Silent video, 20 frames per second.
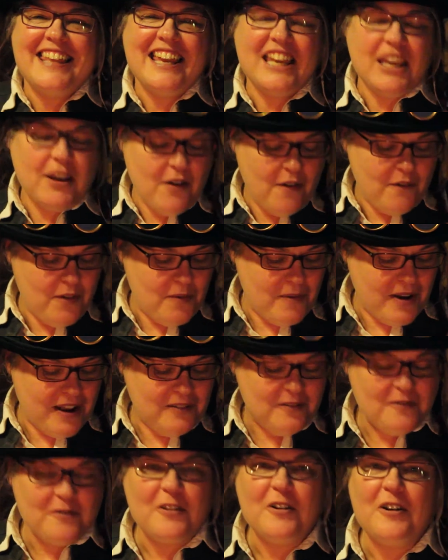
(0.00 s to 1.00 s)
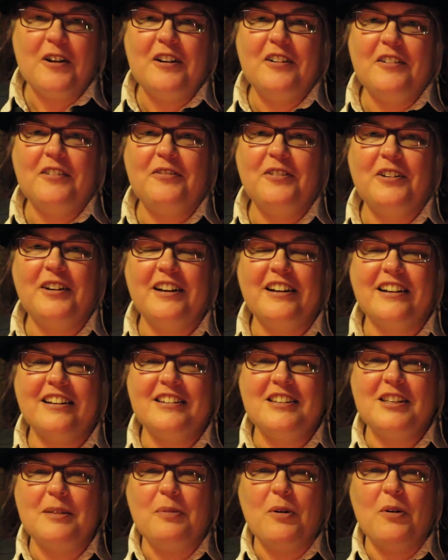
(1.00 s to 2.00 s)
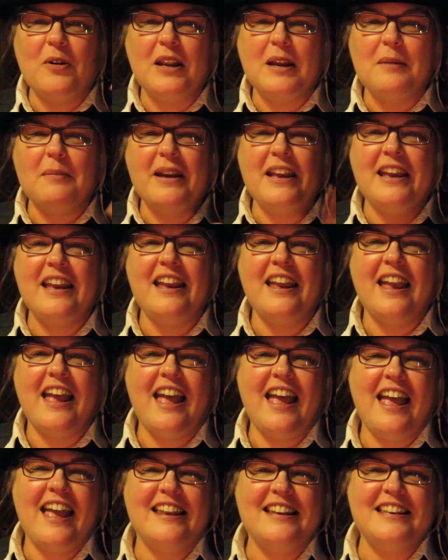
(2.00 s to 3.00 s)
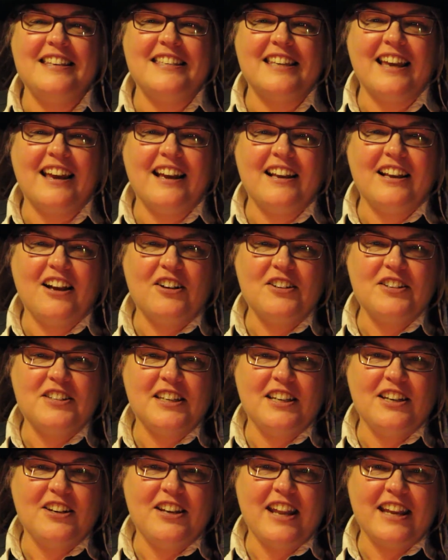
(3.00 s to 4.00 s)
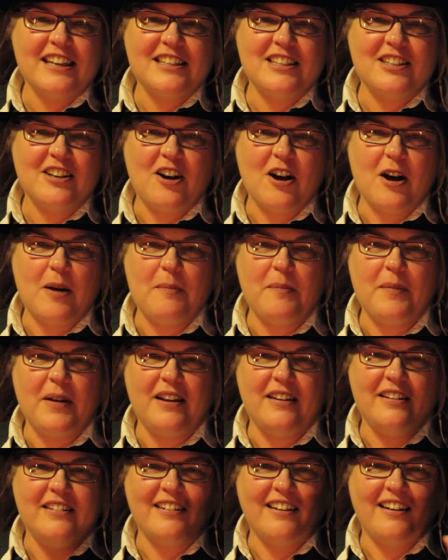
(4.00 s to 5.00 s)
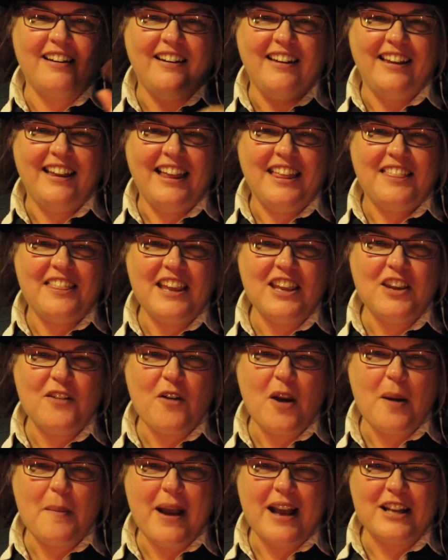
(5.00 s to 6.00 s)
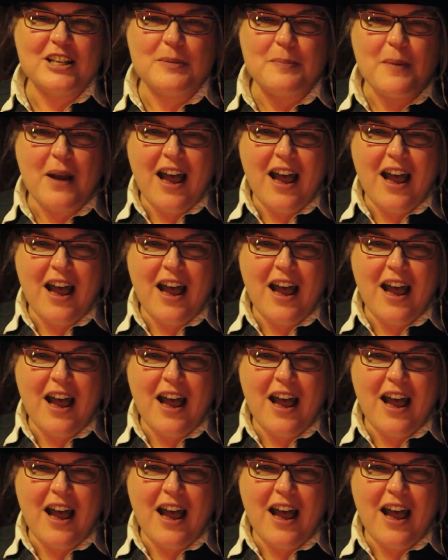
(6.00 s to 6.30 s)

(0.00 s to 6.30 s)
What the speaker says: Thank you, everyone, for supporting me, and I'll see you next time. And thank you very much.